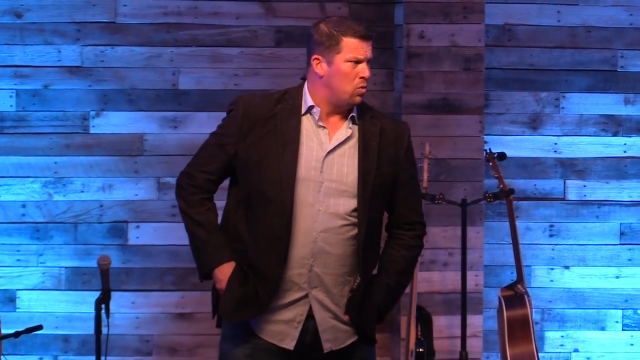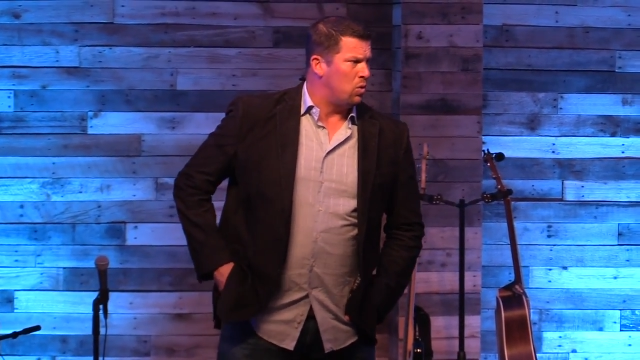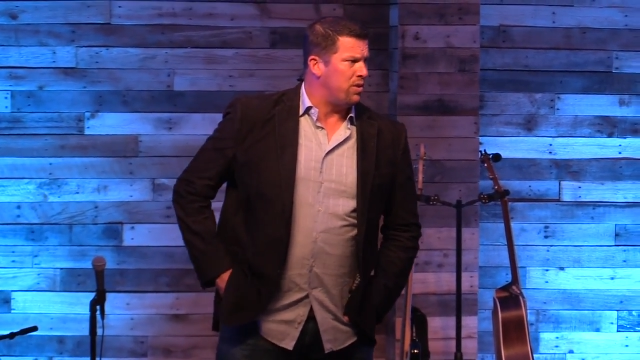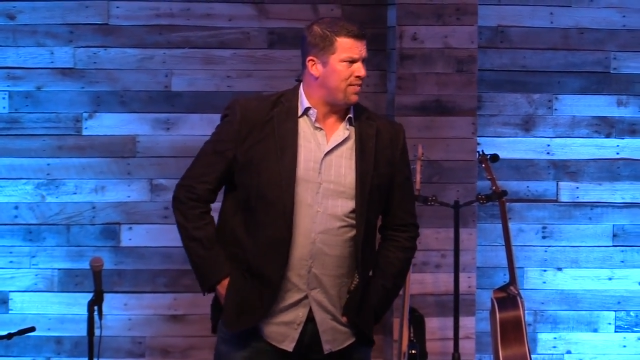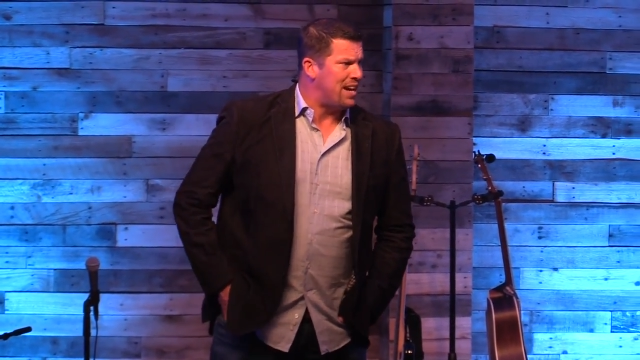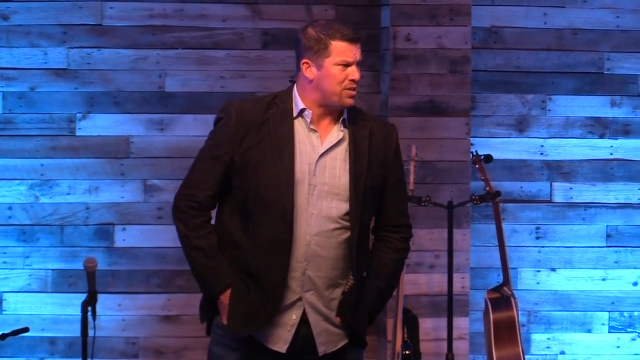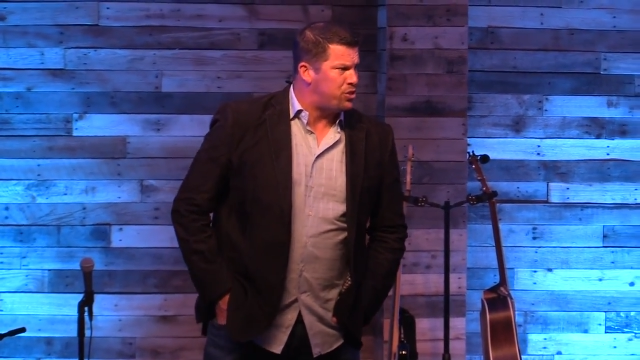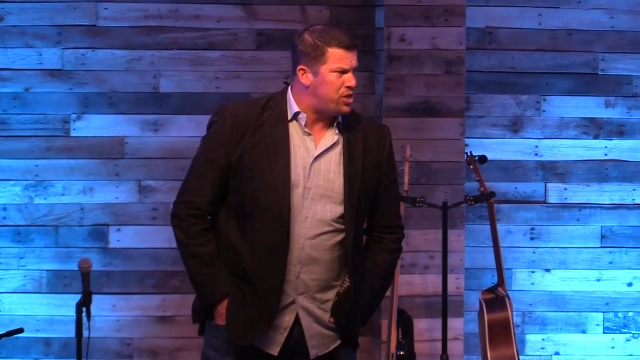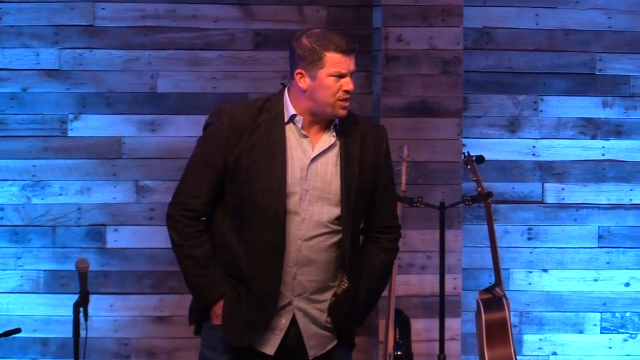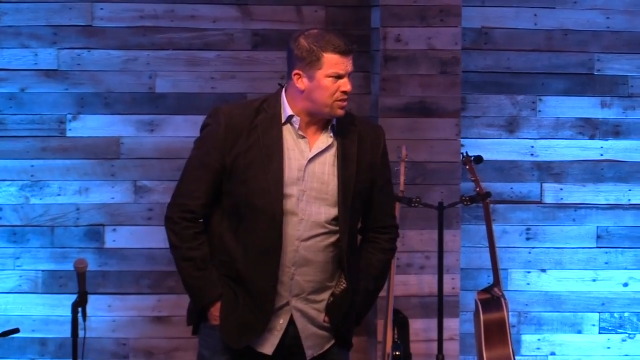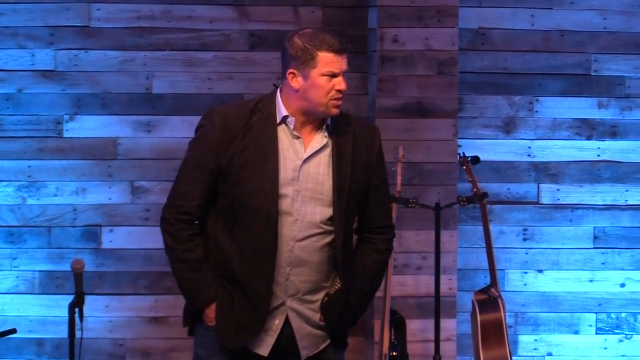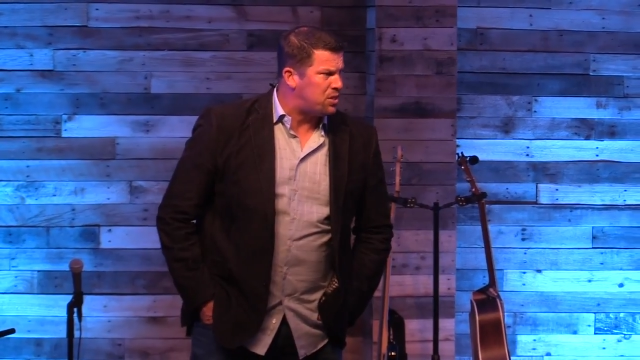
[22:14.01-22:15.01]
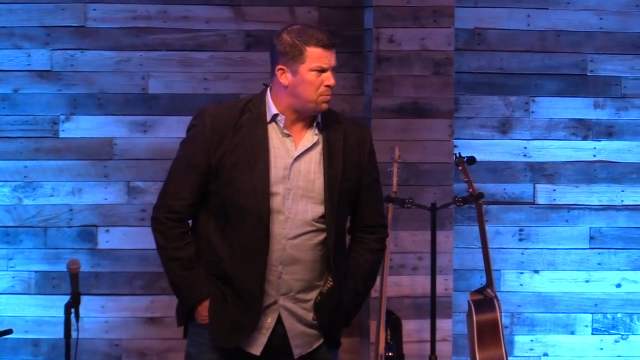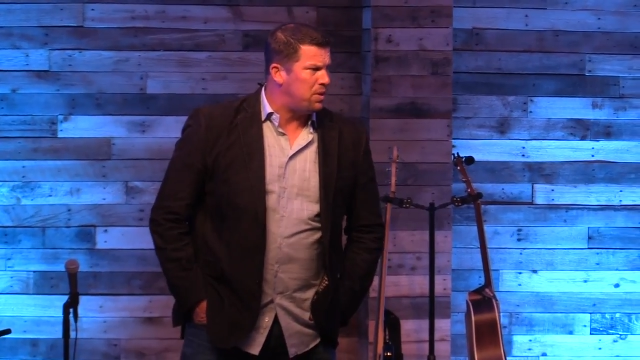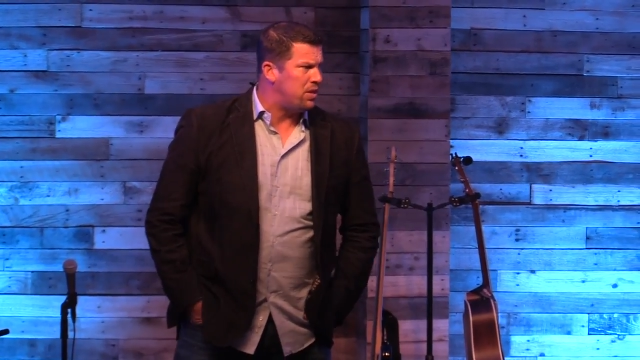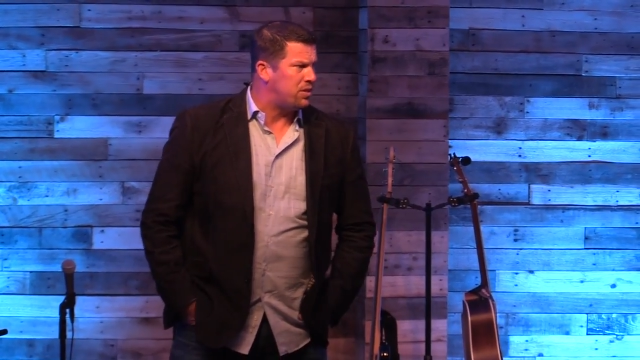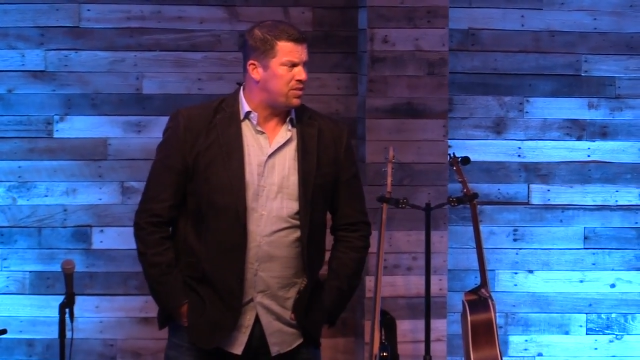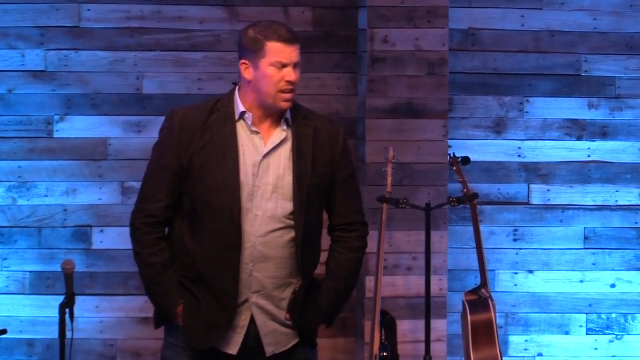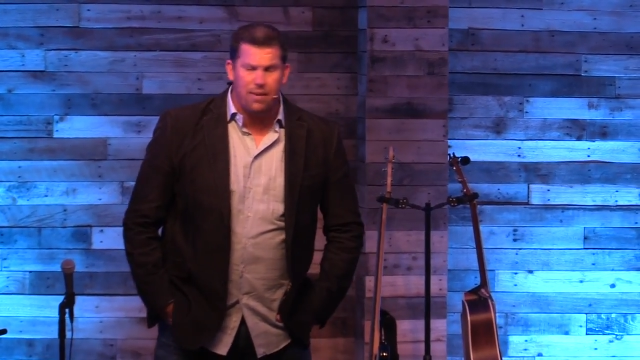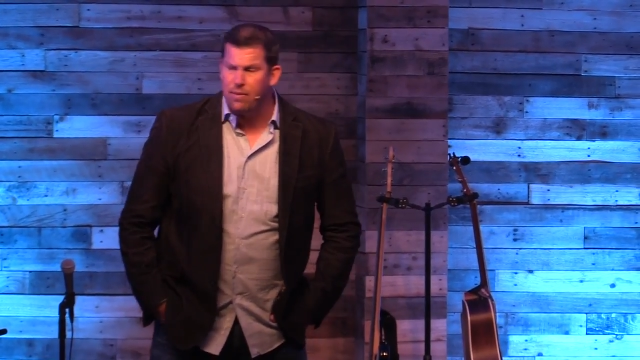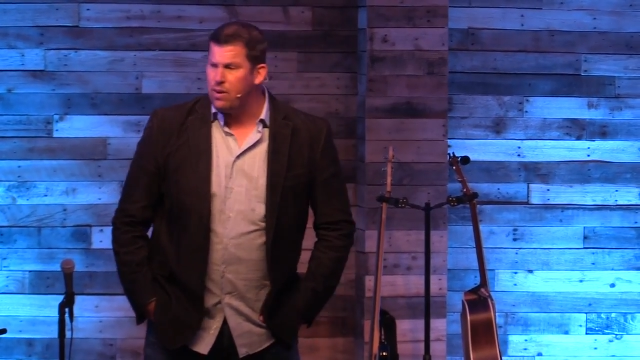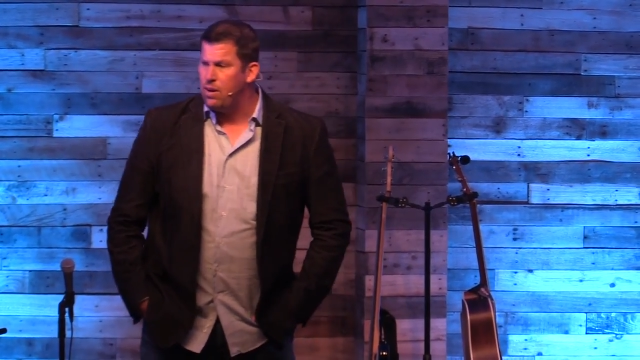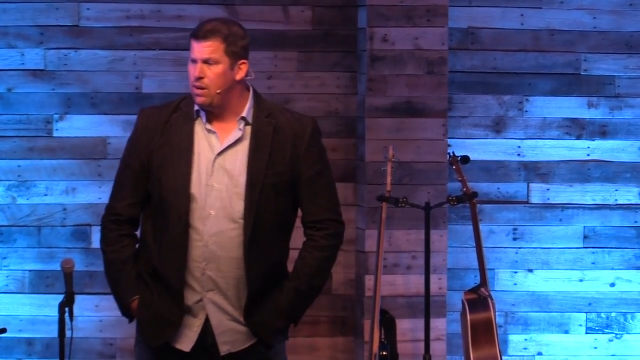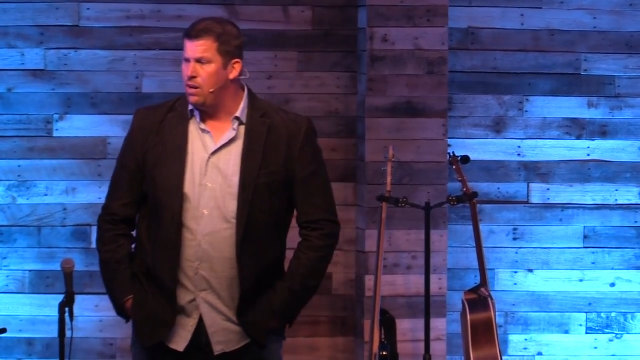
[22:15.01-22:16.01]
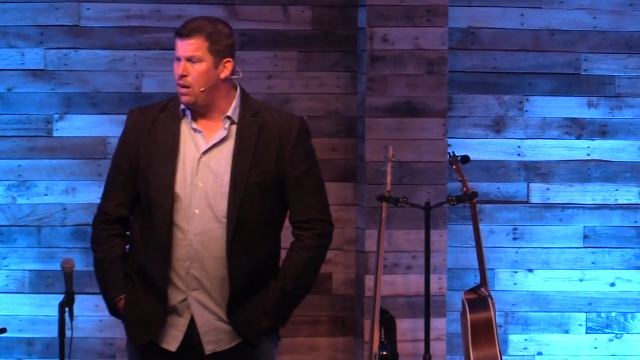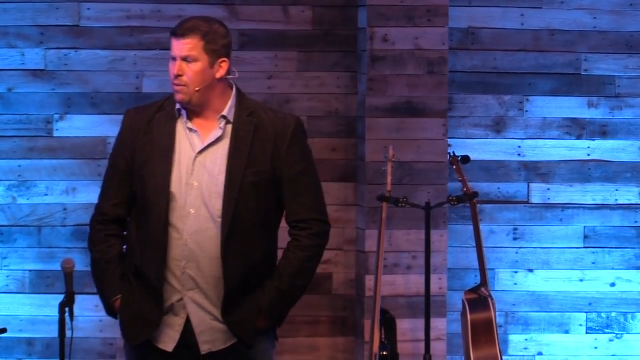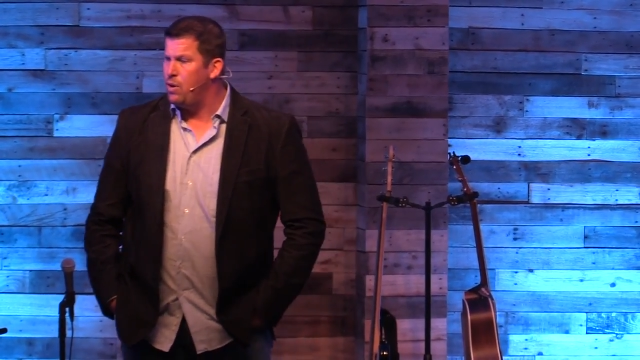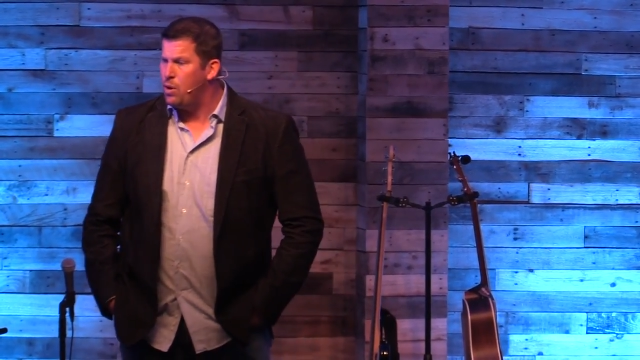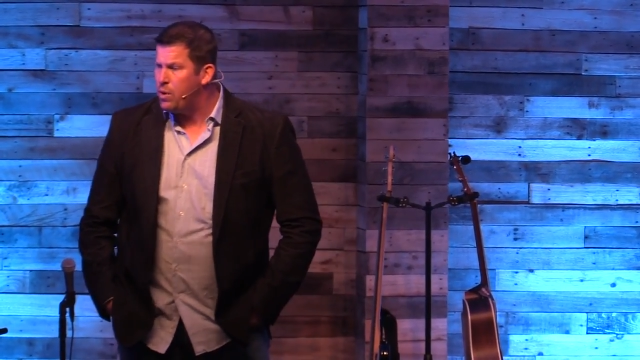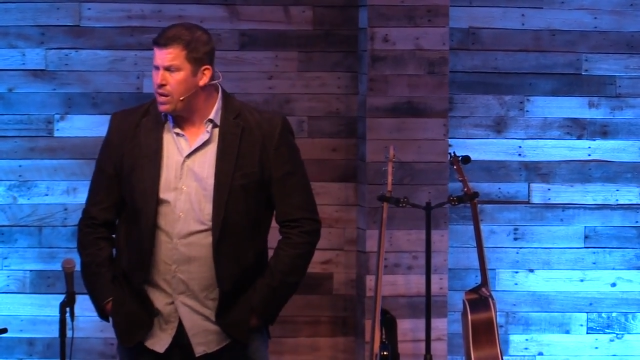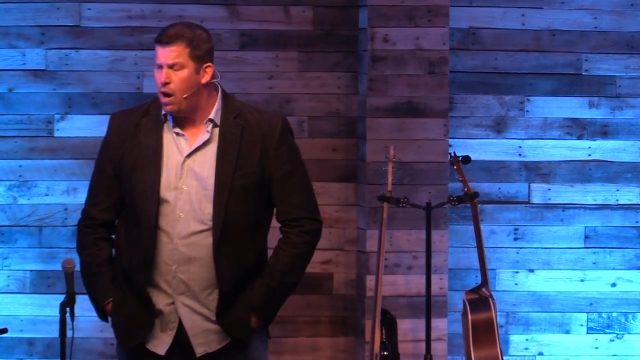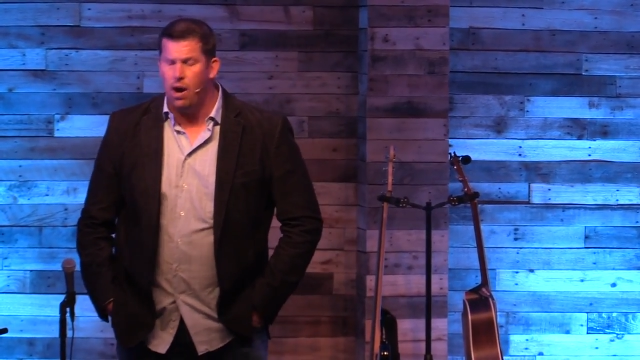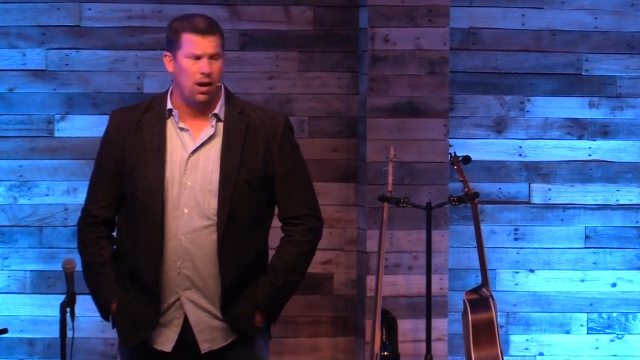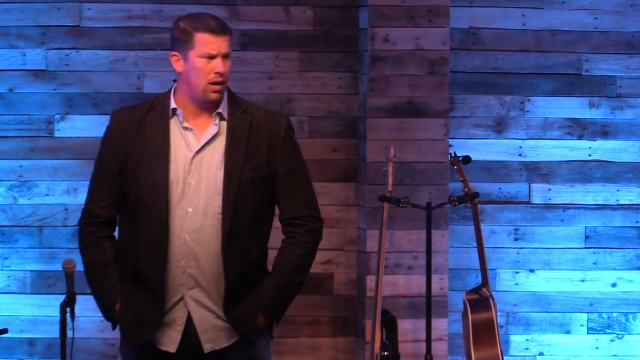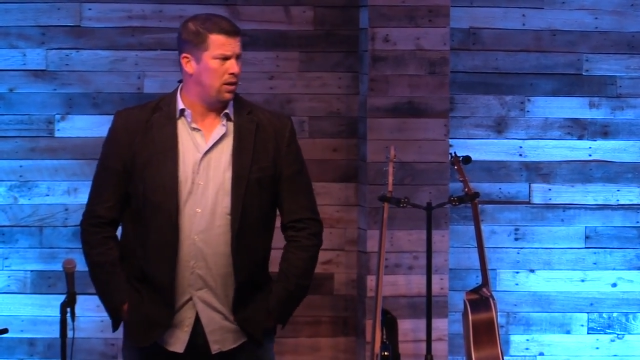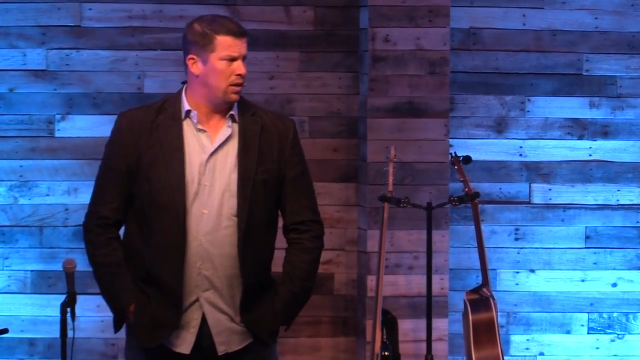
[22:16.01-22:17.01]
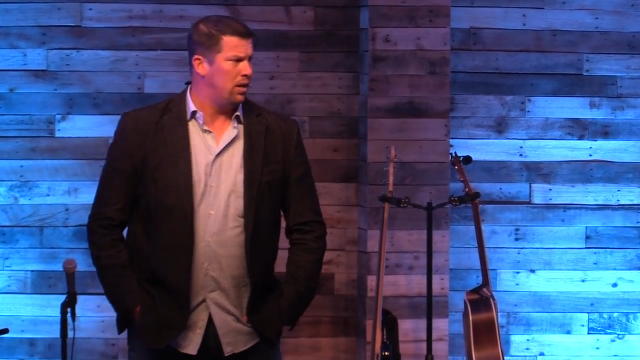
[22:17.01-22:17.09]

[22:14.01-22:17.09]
when we've asked Jesus to be the Savior of who we are.